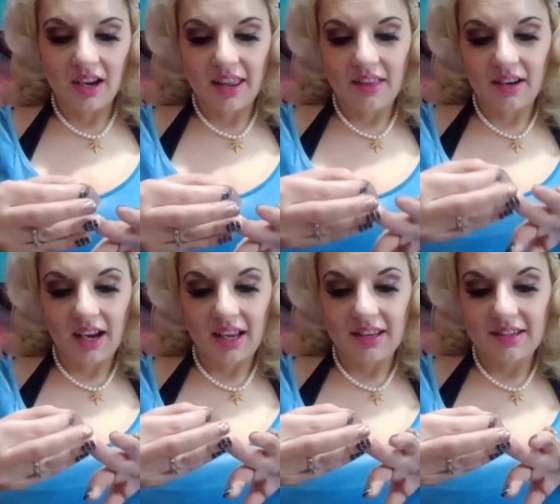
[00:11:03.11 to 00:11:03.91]
I thought I
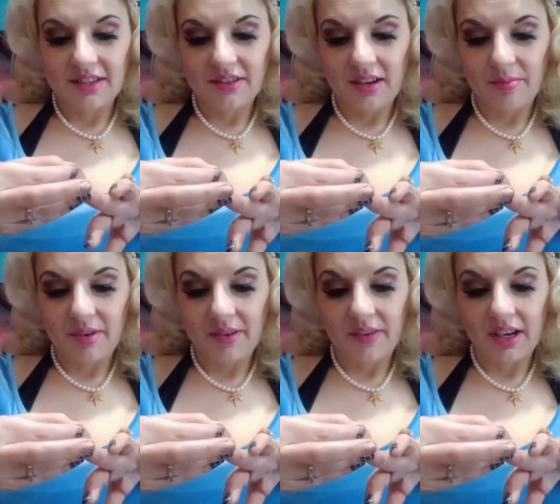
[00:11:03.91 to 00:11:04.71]
had this internet
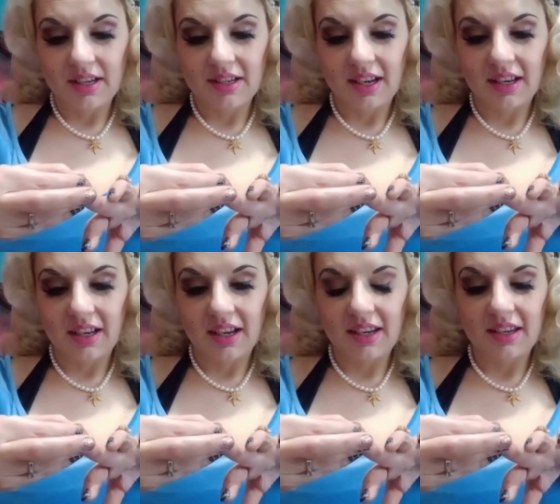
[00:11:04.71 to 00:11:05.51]
boyfriend at like